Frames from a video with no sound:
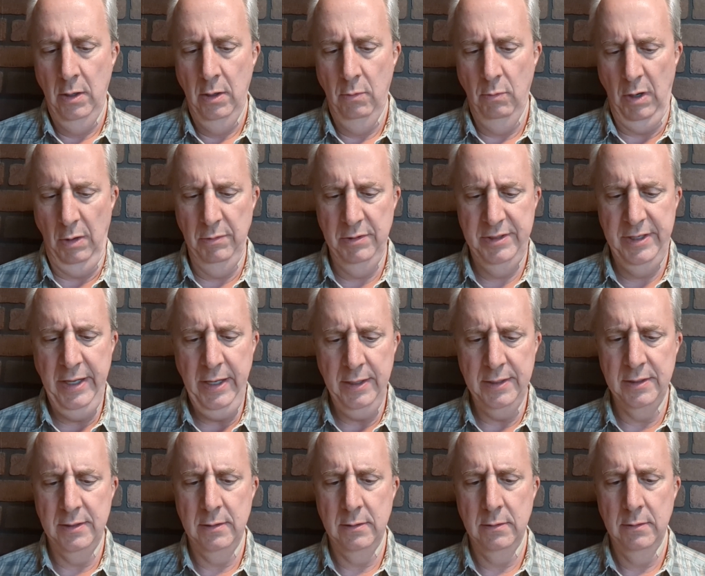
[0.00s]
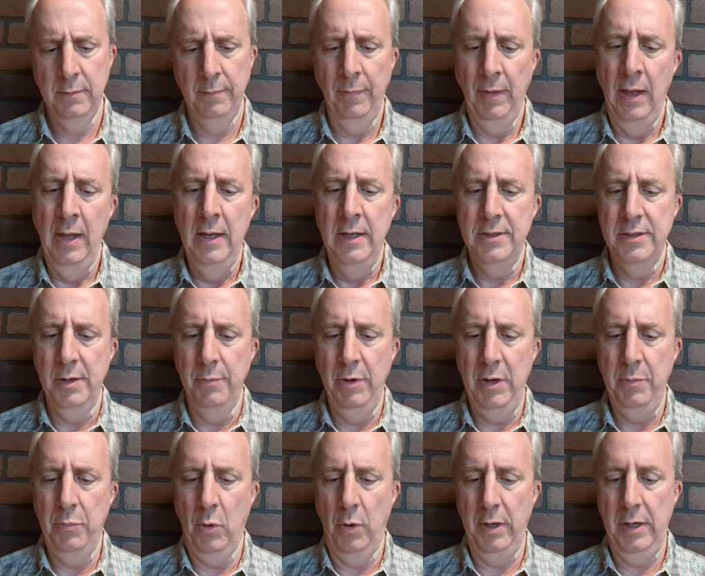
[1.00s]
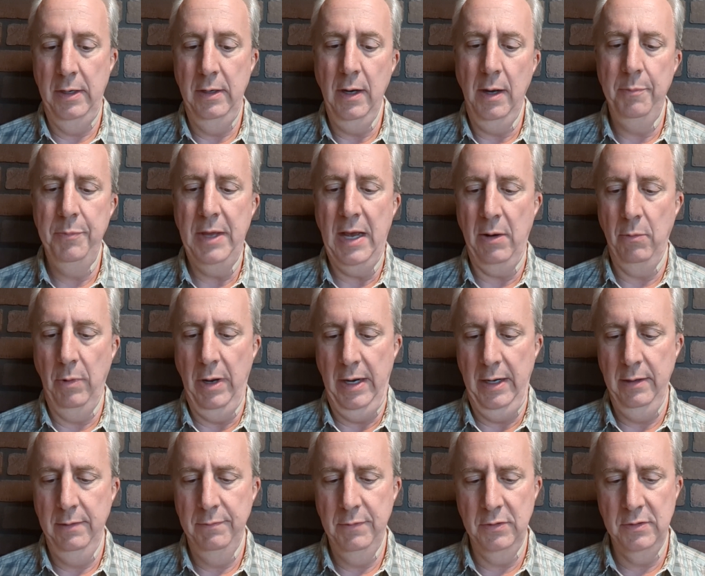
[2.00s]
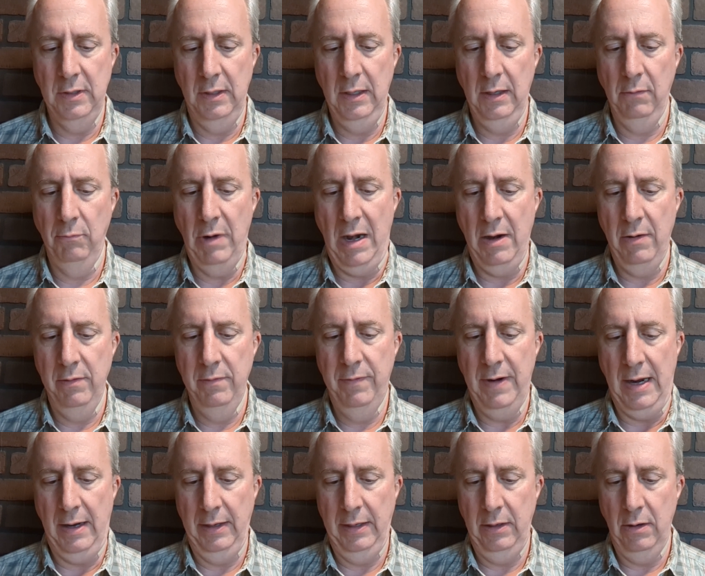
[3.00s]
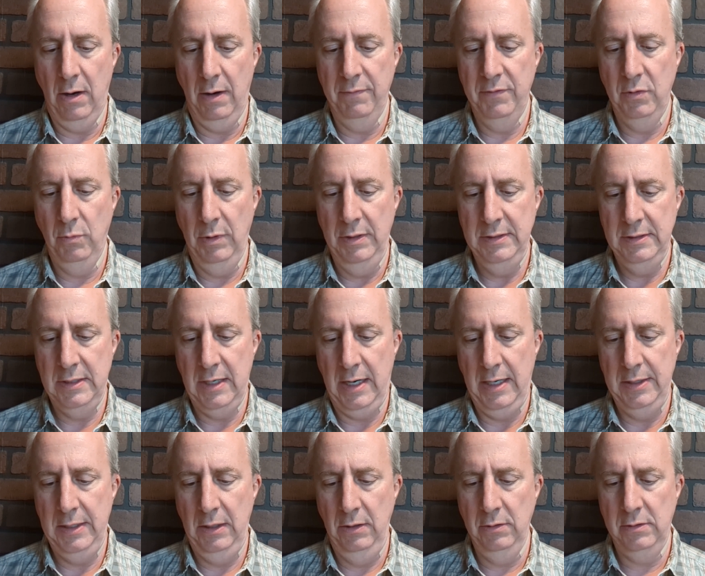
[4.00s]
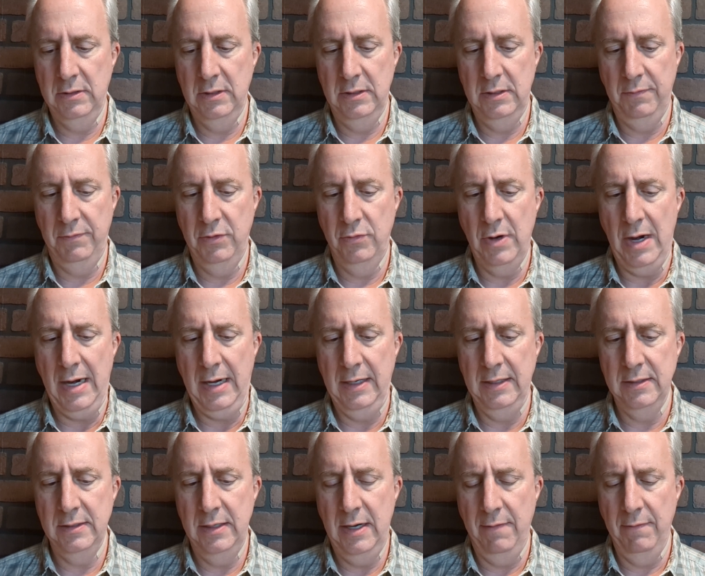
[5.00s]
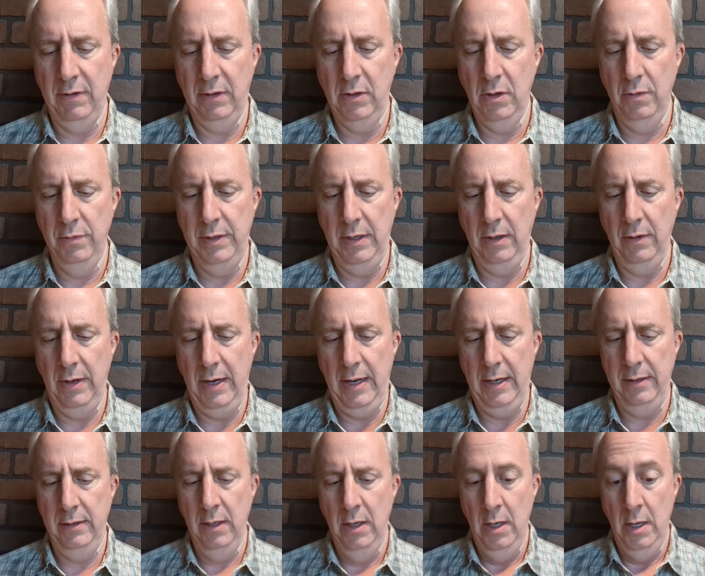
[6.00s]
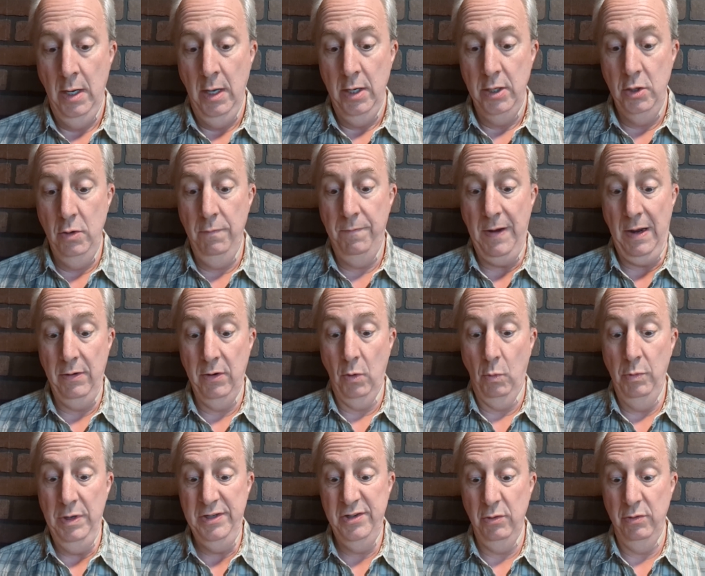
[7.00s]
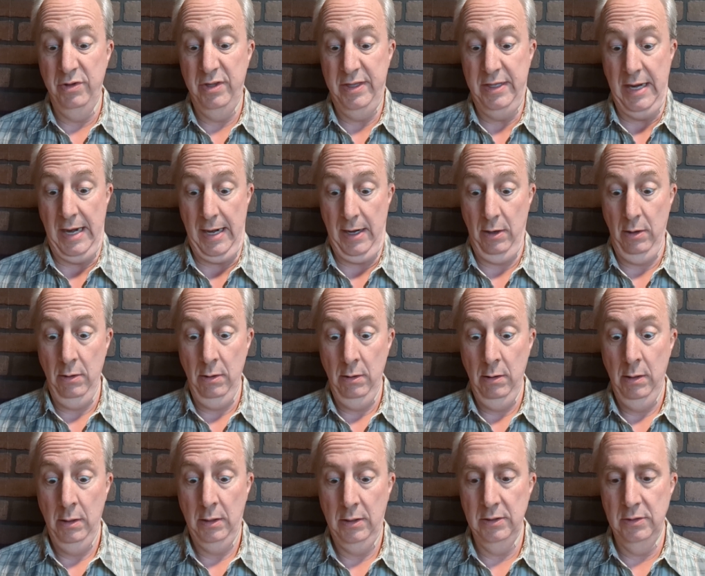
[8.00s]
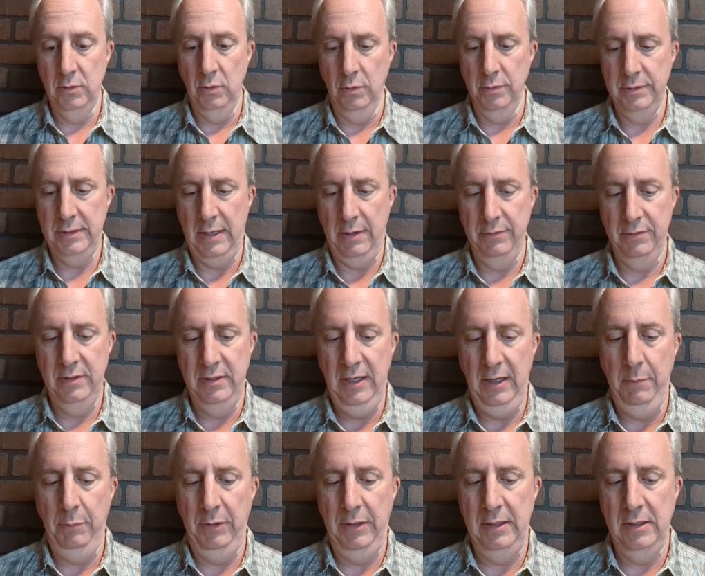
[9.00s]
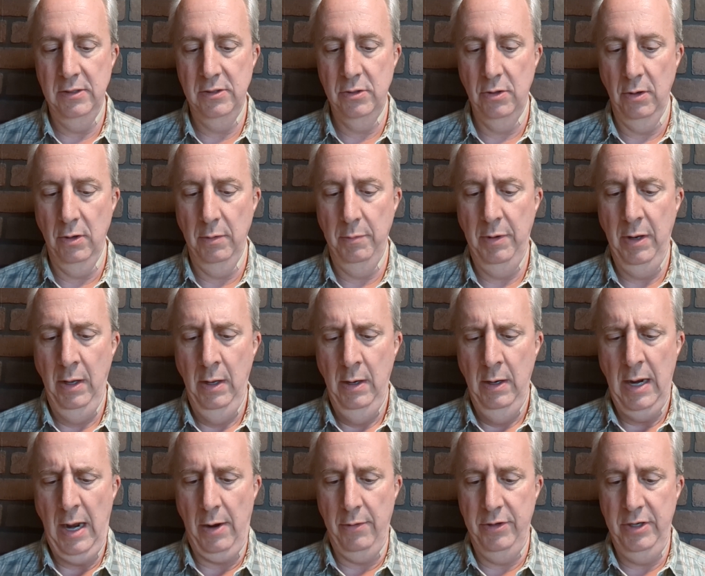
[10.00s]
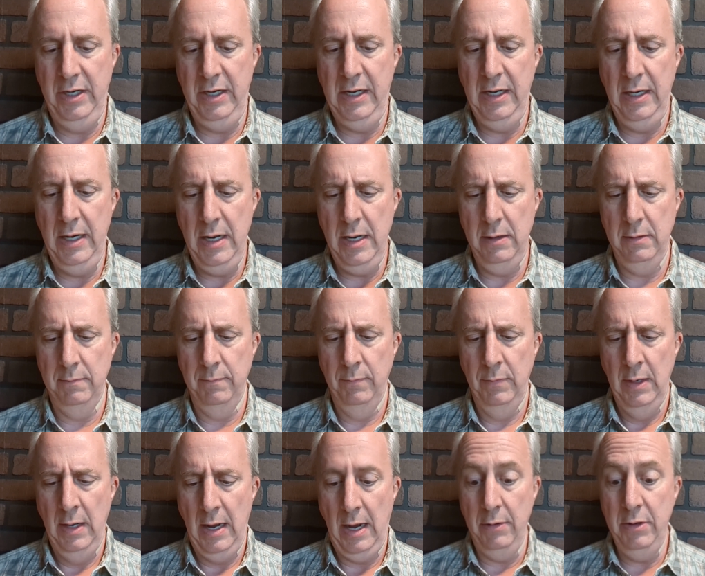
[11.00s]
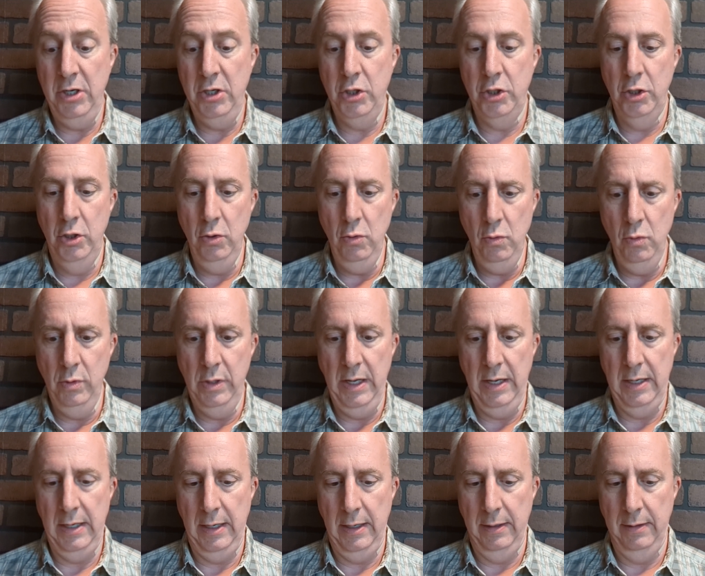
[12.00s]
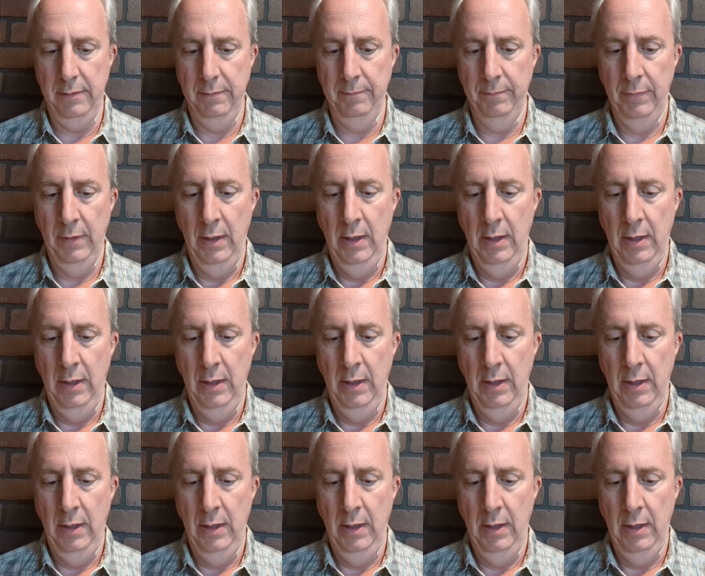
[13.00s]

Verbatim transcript: Where was this? Cimorene pointed. Up that way. There's a little round valley off to one side that looks as if dragons never go there, and... You found a wizard there? Kazul sounded deeply disturbed. How did he get in? How did you get in?